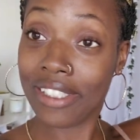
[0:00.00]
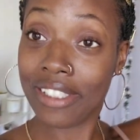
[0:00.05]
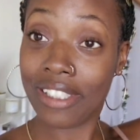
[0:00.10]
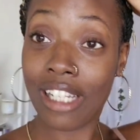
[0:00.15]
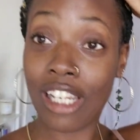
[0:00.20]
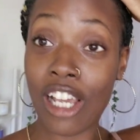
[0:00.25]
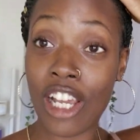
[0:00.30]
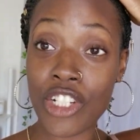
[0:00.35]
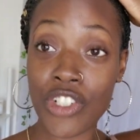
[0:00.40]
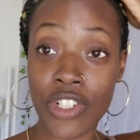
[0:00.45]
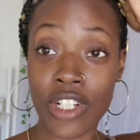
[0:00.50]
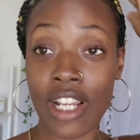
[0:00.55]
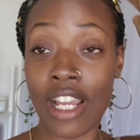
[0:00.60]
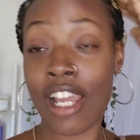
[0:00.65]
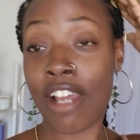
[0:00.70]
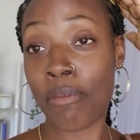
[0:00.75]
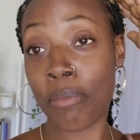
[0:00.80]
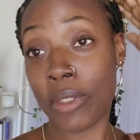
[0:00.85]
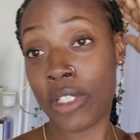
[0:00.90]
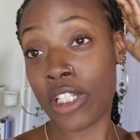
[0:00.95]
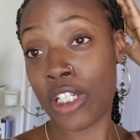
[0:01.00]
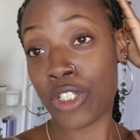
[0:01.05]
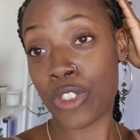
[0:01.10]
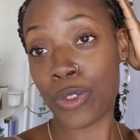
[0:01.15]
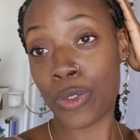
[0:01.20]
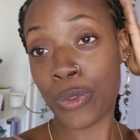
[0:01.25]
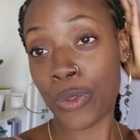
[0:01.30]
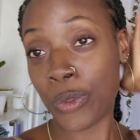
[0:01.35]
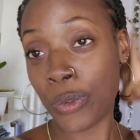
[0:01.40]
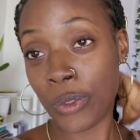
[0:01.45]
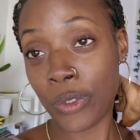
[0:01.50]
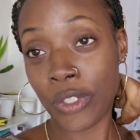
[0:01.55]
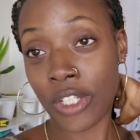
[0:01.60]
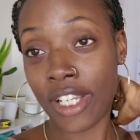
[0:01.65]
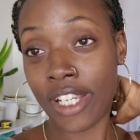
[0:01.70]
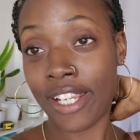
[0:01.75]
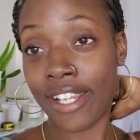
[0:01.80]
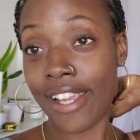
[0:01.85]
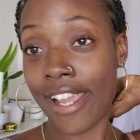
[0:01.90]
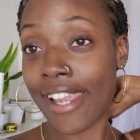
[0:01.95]
laundry to have me in a chokehold,
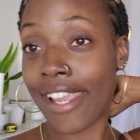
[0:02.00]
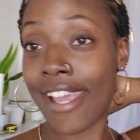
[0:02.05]
okay?